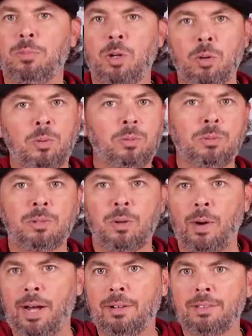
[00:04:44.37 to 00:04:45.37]
and don't
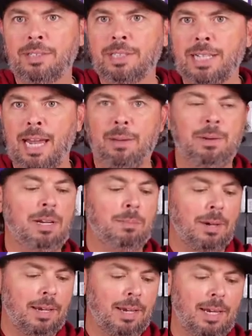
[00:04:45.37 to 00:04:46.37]
go out and scam
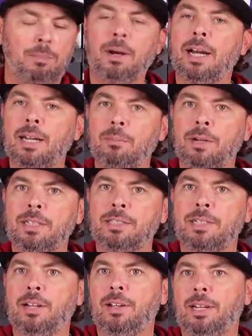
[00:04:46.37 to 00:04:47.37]
anybody by
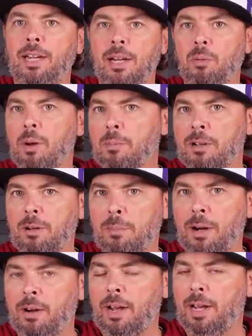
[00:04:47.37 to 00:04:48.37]
selling a replica
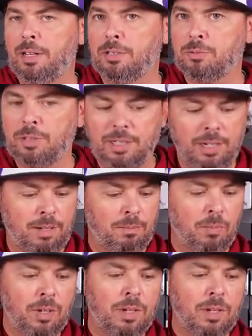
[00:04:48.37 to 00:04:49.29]
pair as retail.